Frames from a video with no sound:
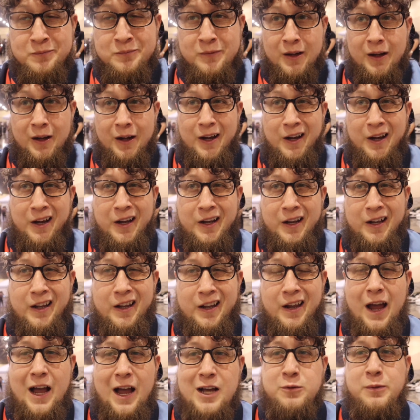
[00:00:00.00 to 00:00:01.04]

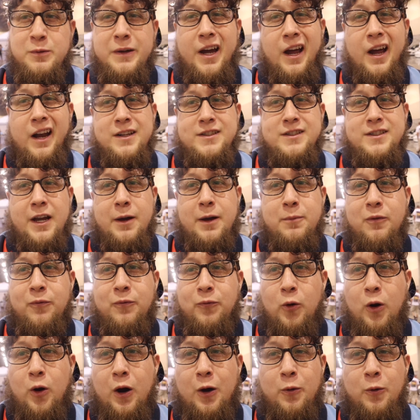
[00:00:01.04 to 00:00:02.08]
As we kind of said
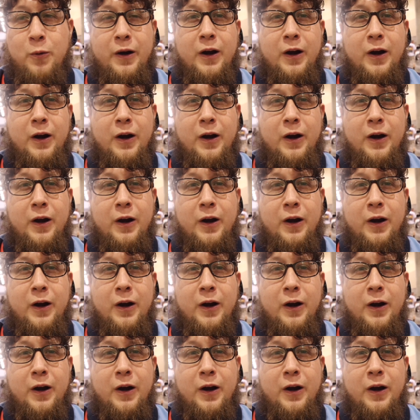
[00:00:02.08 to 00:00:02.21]
before,